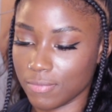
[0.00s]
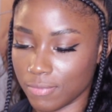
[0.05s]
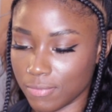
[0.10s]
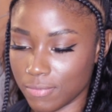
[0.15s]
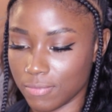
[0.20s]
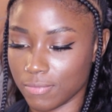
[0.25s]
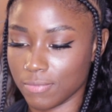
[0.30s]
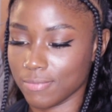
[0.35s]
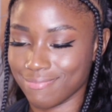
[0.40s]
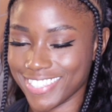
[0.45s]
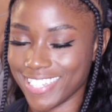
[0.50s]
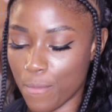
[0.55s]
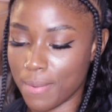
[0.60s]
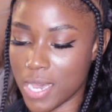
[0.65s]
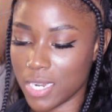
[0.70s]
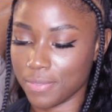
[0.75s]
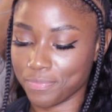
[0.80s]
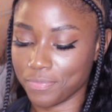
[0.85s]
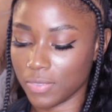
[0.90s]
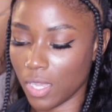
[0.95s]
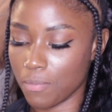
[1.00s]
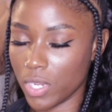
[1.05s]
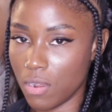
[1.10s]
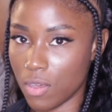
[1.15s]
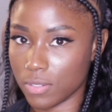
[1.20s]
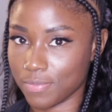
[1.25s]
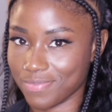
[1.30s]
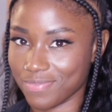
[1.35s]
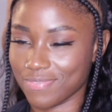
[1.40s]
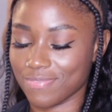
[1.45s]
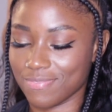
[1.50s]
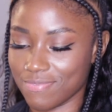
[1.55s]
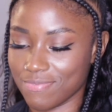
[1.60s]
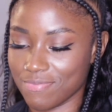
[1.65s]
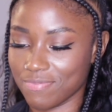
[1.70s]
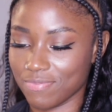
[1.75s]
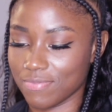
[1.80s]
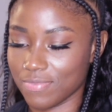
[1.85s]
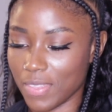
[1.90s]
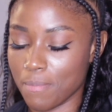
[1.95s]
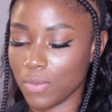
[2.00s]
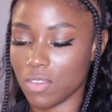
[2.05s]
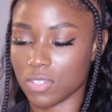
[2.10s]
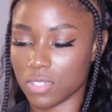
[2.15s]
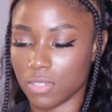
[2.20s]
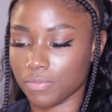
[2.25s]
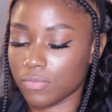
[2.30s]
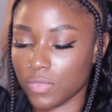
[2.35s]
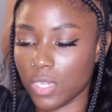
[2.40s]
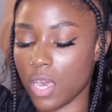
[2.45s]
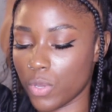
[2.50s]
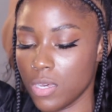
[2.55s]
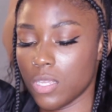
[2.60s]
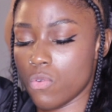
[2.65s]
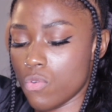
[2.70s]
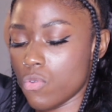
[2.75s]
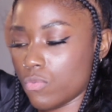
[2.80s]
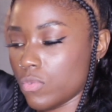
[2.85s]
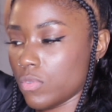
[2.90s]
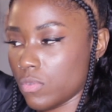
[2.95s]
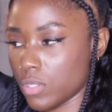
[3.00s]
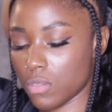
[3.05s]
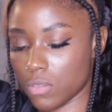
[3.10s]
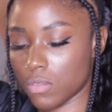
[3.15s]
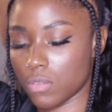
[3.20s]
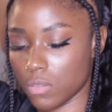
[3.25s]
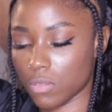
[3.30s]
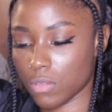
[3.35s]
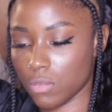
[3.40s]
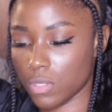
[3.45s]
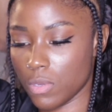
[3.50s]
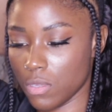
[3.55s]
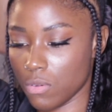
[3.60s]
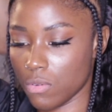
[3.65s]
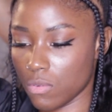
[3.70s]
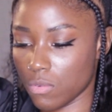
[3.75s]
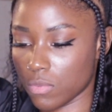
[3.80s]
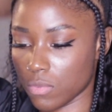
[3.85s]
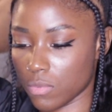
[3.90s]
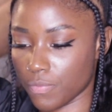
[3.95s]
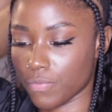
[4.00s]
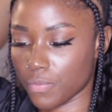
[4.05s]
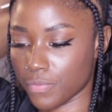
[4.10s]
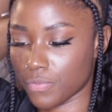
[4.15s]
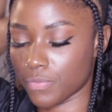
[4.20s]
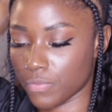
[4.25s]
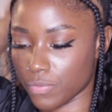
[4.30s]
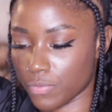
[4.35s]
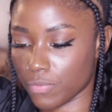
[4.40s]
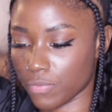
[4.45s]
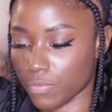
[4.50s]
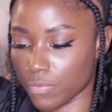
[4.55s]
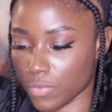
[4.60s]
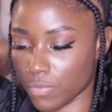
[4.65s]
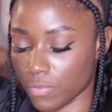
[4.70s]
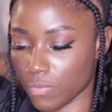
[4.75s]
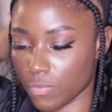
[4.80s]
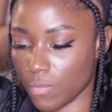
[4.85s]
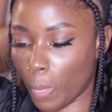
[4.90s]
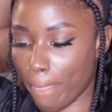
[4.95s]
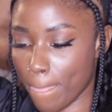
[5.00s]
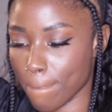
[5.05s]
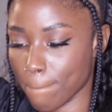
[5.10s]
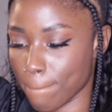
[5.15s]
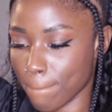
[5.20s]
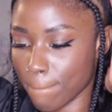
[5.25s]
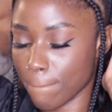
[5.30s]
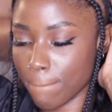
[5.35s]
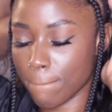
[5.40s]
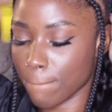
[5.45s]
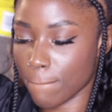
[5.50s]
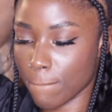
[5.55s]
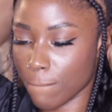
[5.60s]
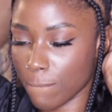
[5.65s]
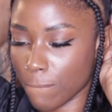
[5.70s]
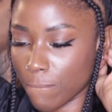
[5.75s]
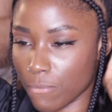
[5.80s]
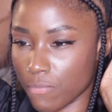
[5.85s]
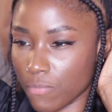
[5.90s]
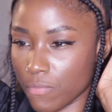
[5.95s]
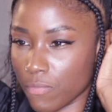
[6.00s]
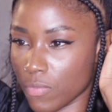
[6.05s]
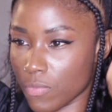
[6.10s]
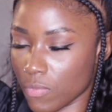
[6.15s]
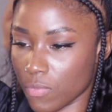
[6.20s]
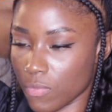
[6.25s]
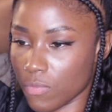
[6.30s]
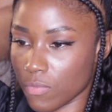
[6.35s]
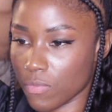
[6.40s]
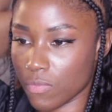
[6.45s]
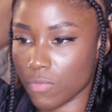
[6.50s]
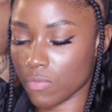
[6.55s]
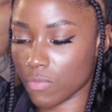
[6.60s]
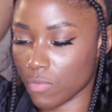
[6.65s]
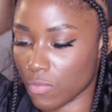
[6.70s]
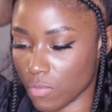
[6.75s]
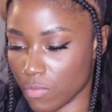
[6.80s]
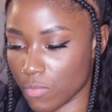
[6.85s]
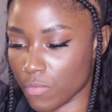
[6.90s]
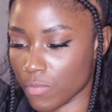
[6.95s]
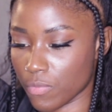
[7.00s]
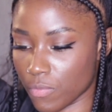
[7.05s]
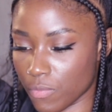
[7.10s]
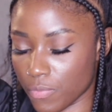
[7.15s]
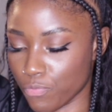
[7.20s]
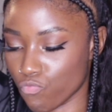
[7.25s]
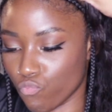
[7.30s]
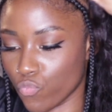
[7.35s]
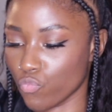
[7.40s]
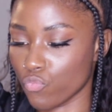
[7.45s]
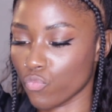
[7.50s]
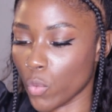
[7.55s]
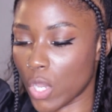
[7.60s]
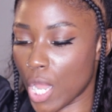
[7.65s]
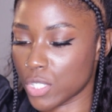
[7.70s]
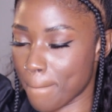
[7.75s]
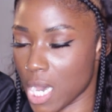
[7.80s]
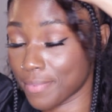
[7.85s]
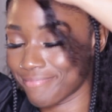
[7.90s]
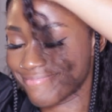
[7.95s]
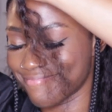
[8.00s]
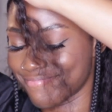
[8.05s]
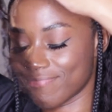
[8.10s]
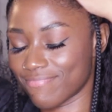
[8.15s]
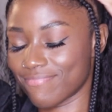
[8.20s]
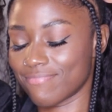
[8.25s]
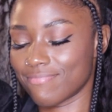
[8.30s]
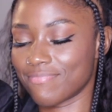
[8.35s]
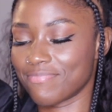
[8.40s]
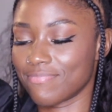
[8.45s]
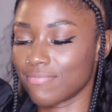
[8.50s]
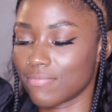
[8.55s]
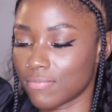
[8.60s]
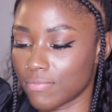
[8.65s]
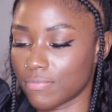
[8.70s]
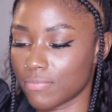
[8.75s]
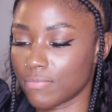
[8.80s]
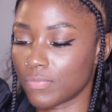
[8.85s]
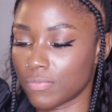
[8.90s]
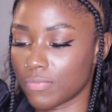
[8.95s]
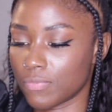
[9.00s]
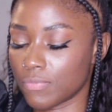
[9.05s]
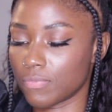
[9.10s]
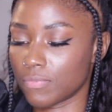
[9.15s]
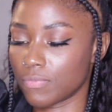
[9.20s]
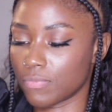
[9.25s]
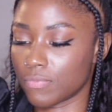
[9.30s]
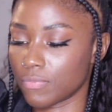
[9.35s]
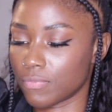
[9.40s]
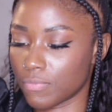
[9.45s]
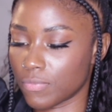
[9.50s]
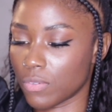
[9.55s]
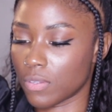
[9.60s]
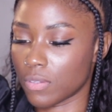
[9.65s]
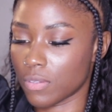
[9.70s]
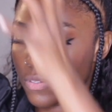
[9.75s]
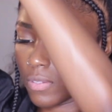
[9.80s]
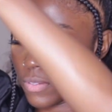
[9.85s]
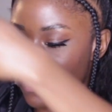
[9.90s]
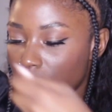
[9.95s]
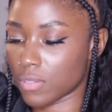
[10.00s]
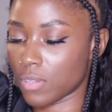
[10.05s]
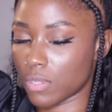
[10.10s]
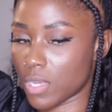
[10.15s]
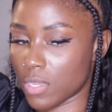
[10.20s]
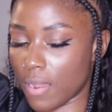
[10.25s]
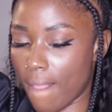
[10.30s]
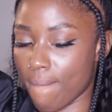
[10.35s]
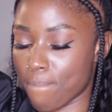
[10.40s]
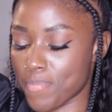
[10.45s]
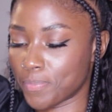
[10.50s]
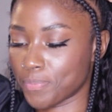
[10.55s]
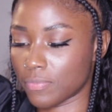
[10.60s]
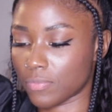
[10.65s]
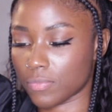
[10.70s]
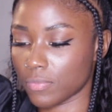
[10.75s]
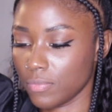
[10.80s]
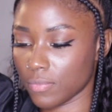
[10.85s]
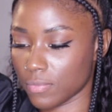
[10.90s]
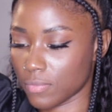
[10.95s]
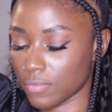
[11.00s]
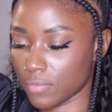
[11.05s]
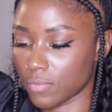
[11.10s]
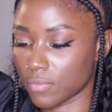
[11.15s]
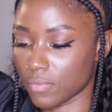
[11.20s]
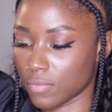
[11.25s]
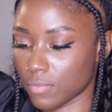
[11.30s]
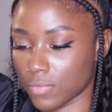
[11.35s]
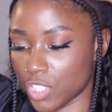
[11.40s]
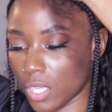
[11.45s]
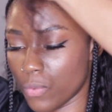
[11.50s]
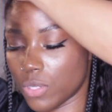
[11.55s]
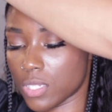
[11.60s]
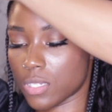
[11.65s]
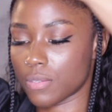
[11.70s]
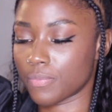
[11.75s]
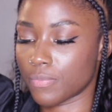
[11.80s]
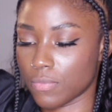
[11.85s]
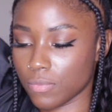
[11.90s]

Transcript: And then right here, one of the final touches is that she took a piece of hair and then wrapped it around to cover up all the secrets. And then she used some Got2b gel to kind of, sorry, not gel, the spray to help hold and mold everything in place.